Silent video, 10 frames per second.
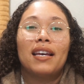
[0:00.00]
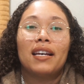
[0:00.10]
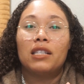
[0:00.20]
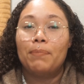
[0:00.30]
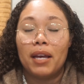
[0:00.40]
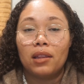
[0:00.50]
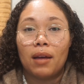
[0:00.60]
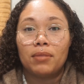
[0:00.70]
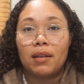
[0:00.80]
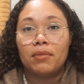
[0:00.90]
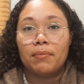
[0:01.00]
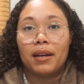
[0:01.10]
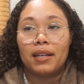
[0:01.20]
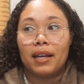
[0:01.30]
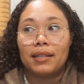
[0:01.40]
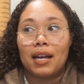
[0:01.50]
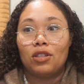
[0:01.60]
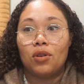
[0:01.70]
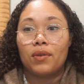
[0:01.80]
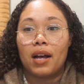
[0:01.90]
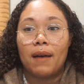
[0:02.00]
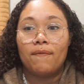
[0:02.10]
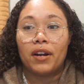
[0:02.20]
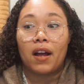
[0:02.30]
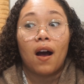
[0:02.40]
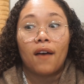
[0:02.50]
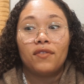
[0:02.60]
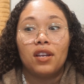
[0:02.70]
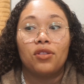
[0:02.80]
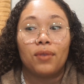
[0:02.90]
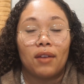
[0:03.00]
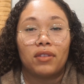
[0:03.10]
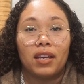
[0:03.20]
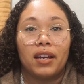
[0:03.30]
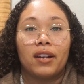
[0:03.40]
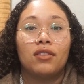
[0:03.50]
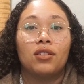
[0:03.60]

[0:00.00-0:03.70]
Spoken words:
because big lump sums of money like that don't come very often throughout the year.